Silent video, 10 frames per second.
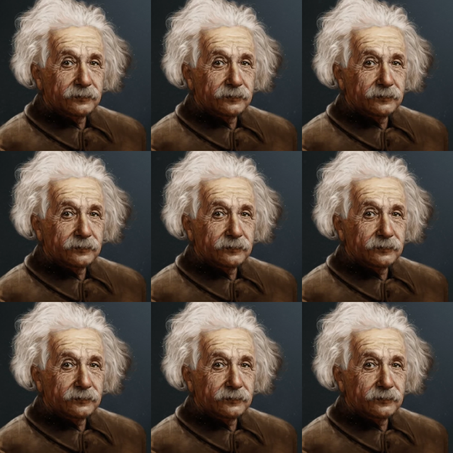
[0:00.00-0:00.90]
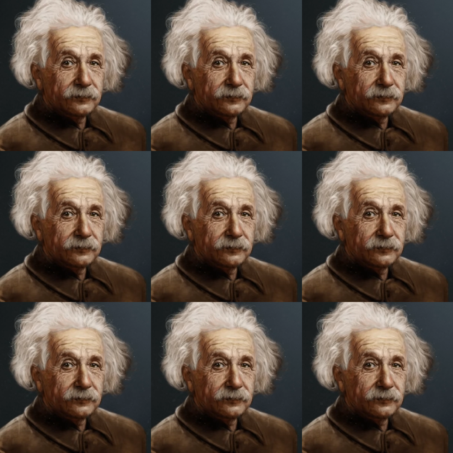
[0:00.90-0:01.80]

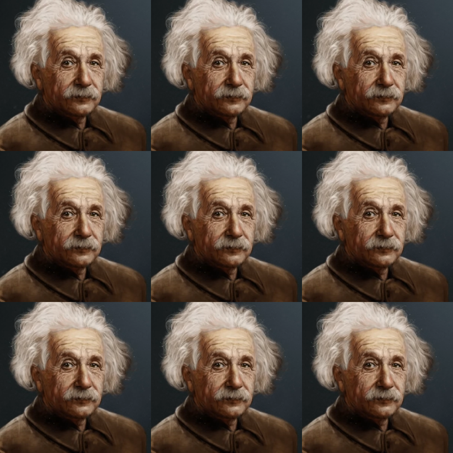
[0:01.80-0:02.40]
Nothing is said.